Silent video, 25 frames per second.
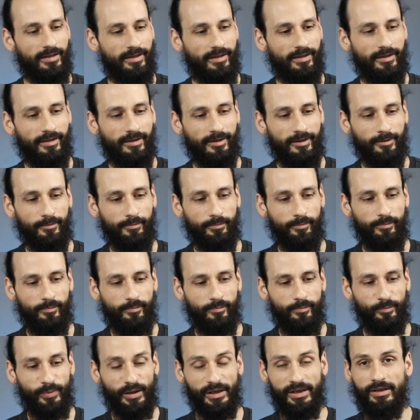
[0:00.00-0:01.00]

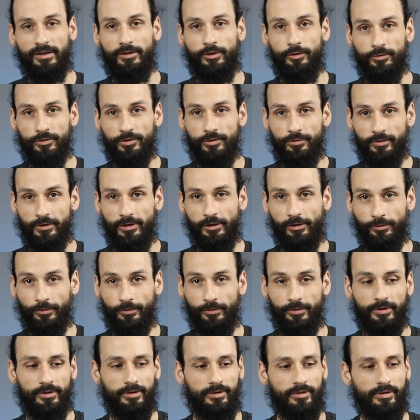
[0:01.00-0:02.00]
but it used to
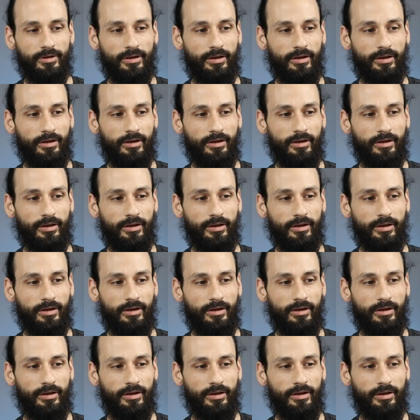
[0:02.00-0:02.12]
include